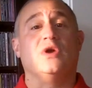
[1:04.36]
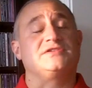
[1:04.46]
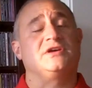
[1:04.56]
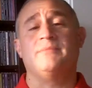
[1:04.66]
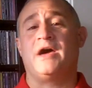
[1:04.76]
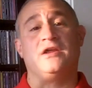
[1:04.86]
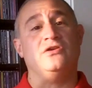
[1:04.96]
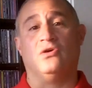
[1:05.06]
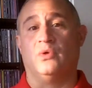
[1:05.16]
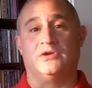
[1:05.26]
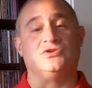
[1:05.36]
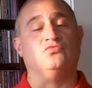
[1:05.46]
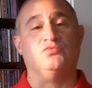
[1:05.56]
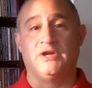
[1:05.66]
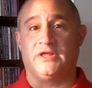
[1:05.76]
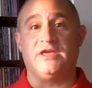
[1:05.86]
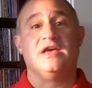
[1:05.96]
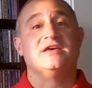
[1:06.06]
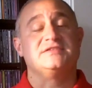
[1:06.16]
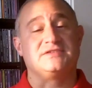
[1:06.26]
who has come out of nowhere to
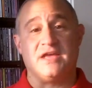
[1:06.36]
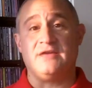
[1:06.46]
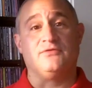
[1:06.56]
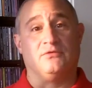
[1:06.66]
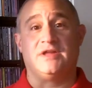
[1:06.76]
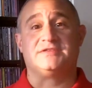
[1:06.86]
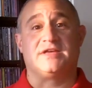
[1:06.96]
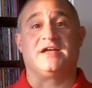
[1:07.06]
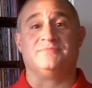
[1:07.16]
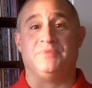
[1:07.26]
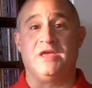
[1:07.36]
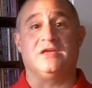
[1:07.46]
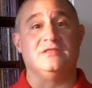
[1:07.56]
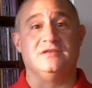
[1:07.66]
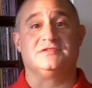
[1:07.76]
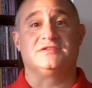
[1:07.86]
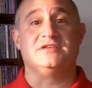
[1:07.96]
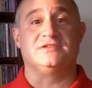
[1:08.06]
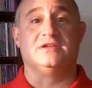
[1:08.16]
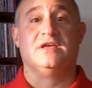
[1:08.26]
really save the Red Sox bacon this
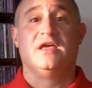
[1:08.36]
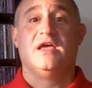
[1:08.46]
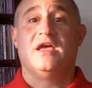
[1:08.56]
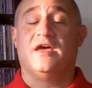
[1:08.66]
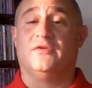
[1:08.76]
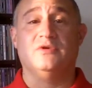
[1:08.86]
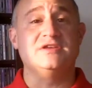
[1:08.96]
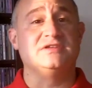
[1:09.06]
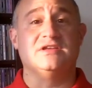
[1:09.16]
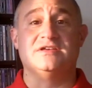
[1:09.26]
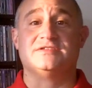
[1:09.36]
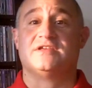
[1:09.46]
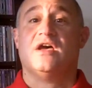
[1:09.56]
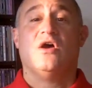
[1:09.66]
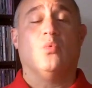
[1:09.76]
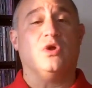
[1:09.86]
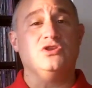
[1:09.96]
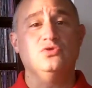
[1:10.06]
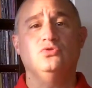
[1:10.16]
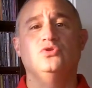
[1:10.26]
season. And the reason is,
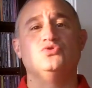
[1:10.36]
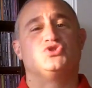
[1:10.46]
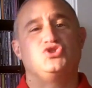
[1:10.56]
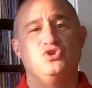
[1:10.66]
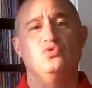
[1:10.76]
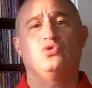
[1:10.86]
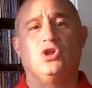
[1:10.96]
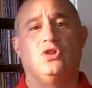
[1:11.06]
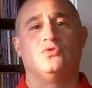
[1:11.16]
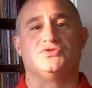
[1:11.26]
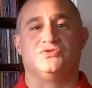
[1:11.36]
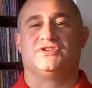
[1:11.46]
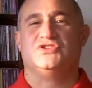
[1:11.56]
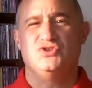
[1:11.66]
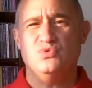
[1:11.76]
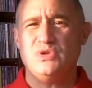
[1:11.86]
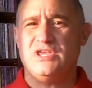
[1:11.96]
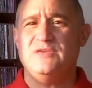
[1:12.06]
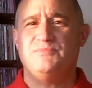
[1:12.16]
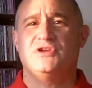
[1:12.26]
when you lose two closers and two
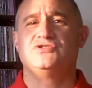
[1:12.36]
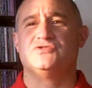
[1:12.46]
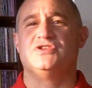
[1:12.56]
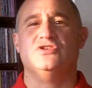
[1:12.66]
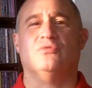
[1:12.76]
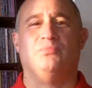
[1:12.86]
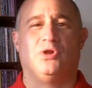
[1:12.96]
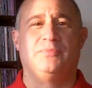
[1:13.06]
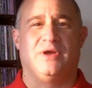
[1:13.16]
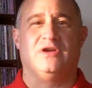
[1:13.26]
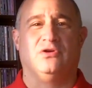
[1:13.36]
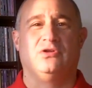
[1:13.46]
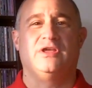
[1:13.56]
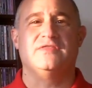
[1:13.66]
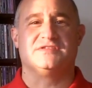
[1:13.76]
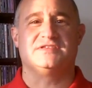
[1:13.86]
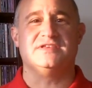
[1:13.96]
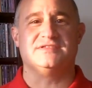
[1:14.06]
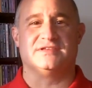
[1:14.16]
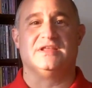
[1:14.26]
key pitchers in your bullpen early in the
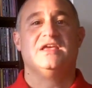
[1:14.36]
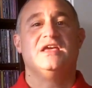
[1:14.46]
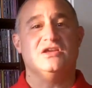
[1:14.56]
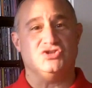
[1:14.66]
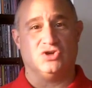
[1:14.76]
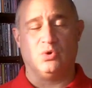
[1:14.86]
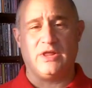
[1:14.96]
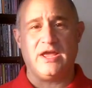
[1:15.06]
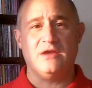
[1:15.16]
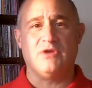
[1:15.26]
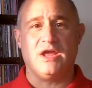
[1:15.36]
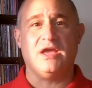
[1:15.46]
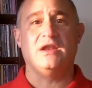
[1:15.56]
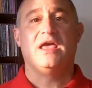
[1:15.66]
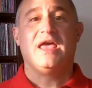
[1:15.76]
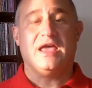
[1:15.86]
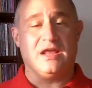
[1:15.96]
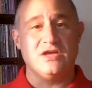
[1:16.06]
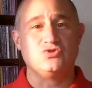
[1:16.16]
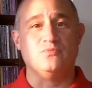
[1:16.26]
season, in Joel Hanrahan
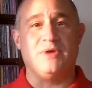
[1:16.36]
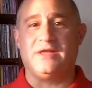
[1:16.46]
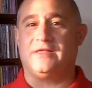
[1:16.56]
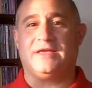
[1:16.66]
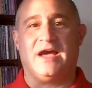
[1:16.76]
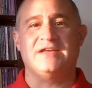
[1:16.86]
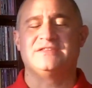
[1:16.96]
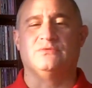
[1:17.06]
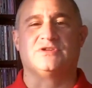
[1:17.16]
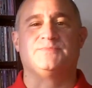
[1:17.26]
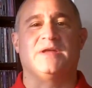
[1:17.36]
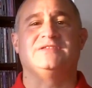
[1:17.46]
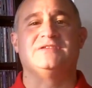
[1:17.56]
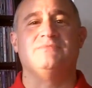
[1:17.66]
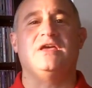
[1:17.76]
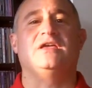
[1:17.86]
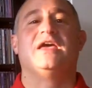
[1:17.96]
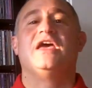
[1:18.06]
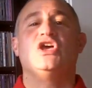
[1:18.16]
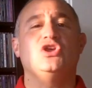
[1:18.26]
and Andrew Bailey, guys that were expected to
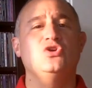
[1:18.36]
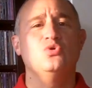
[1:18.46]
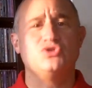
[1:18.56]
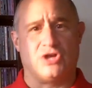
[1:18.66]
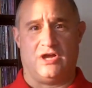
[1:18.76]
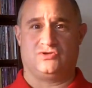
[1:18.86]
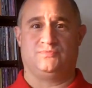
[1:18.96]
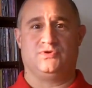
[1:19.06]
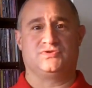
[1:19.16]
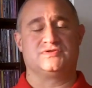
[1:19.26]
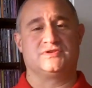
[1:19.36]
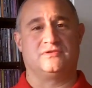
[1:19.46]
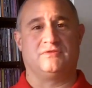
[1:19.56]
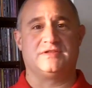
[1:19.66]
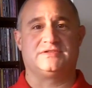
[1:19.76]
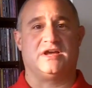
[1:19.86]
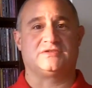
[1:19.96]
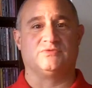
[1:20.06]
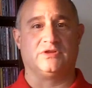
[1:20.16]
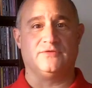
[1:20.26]
make huge contributions to the Red
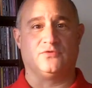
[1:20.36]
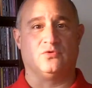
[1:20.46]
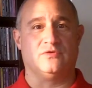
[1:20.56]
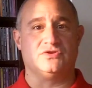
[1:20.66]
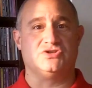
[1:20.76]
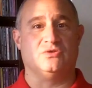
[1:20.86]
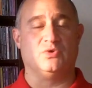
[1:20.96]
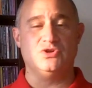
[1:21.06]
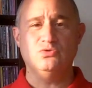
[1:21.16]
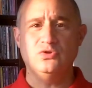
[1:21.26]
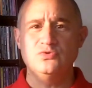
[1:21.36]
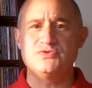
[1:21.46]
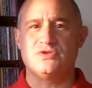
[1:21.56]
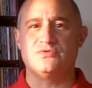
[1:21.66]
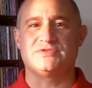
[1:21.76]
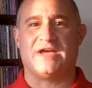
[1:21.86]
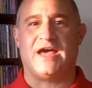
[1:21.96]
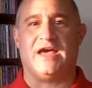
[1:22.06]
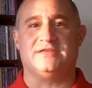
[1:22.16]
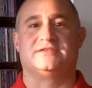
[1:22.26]
Sox relief corps this year, when you lose those
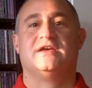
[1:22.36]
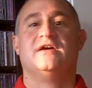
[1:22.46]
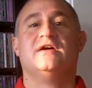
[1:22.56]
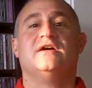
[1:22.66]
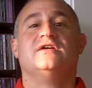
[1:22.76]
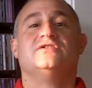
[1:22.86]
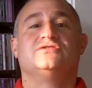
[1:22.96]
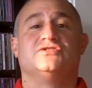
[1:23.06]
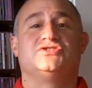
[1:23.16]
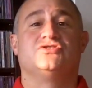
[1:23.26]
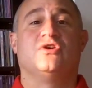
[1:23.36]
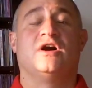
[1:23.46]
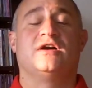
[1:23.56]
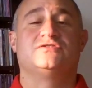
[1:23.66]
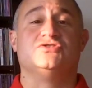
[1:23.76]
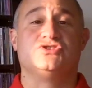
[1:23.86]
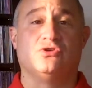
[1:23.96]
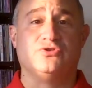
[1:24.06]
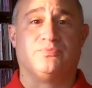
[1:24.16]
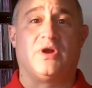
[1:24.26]
guys to
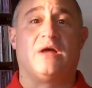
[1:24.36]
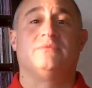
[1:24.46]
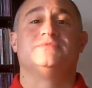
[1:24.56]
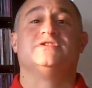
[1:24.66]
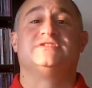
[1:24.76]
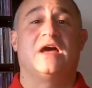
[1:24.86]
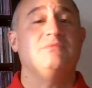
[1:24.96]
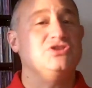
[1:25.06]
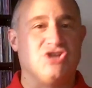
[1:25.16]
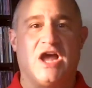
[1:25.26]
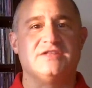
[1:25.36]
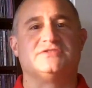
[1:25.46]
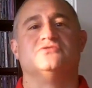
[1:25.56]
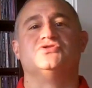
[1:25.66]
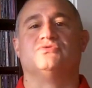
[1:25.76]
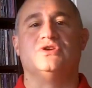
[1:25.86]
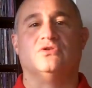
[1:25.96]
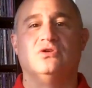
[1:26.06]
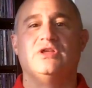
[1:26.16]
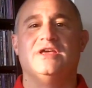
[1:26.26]
shoulder problems and Tommy John surgery
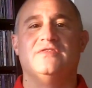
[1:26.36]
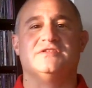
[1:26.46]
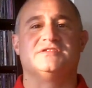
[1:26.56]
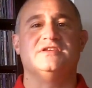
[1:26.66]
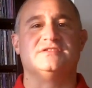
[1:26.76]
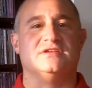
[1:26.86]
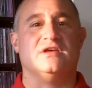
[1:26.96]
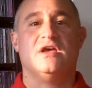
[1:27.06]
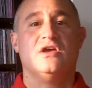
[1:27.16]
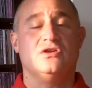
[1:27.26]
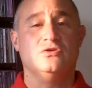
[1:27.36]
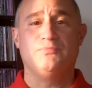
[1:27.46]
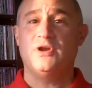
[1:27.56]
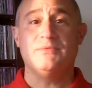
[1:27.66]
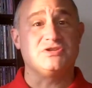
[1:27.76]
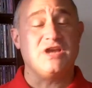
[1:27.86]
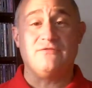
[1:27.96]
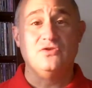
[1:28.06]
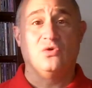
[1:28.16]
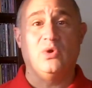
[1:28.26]
early in the season, you pretty much
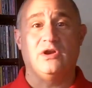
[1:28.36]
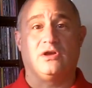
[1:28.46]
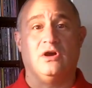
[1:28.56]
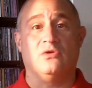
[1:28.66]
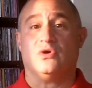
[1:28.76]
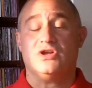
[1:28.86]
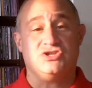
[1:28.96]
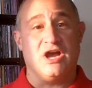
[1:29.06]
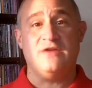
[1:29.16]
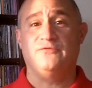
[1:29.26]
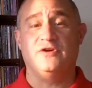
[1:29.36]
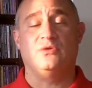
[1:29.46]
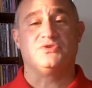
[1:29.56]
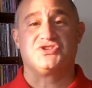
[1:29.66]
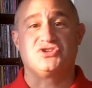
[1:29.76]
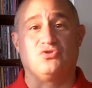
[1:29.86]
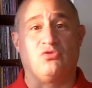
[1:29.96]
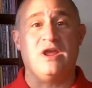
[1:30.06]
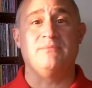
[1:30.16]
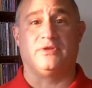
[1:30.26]
have nowhere to go. John Farrell was
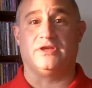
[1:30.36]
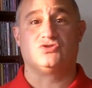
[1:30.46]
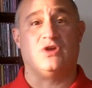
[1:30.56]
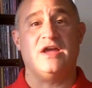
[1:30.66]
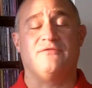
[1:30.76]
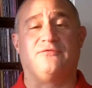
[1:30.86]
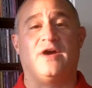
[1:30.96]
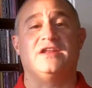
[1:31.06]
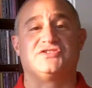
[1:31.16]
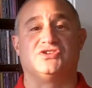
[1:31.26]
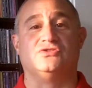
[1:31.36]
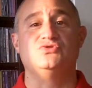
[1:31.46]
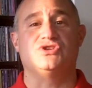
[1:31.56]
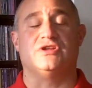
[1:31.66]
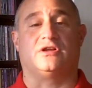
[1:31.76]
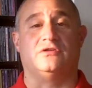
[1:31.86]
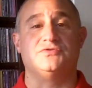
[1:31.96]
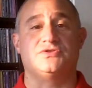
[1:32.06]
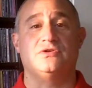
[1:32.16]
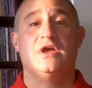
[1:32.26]
scrambling, trying to find a solution at
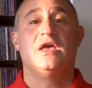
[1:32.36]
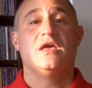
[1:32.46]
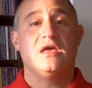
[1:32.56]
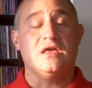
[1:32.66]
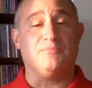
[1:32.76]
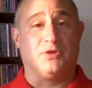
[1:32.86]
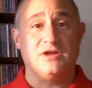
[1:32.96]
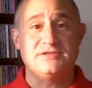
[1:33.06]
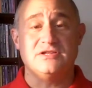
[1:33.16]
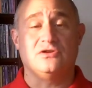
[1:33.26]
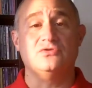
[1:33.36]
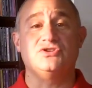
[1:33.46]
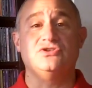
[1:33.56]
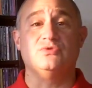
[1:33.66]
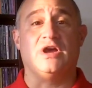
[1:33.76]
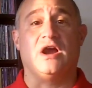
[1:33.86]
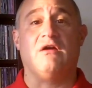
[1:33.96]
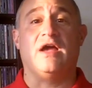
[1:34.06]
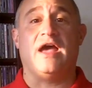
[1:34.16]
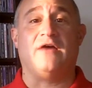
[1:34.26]
closer. He plugs in Koji
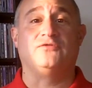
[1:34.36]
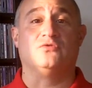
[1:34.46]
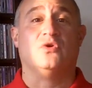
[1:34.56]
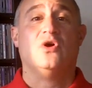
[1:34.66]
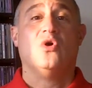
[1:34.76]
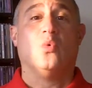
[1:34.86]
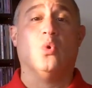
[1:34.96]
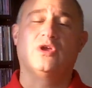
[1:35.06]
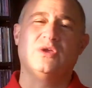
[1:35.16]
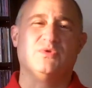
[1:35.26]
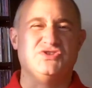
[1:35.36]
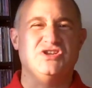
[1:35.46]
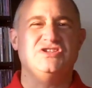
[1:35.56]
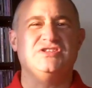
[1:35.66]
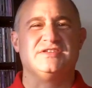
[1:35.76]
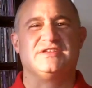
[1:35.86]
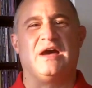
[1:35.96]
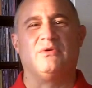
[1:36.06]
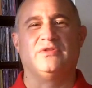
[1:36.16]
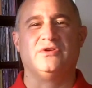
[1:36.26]
Uehara after working with Junichi
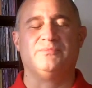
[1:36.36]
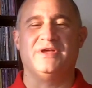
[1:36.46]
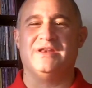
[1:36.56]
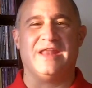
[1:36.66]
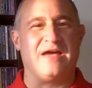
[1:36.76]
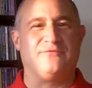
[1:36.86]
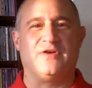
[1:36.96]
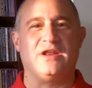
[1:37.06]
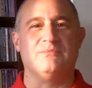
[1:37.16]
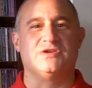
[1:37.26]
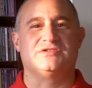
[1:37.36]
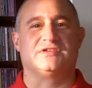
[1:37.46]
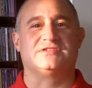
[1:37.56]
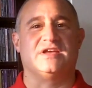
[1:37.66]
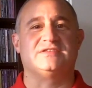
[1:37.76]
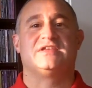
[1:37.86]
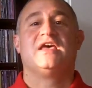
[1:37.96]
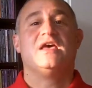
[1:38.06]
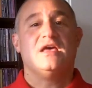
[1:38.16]
Tozawa a little bit and not finding much success.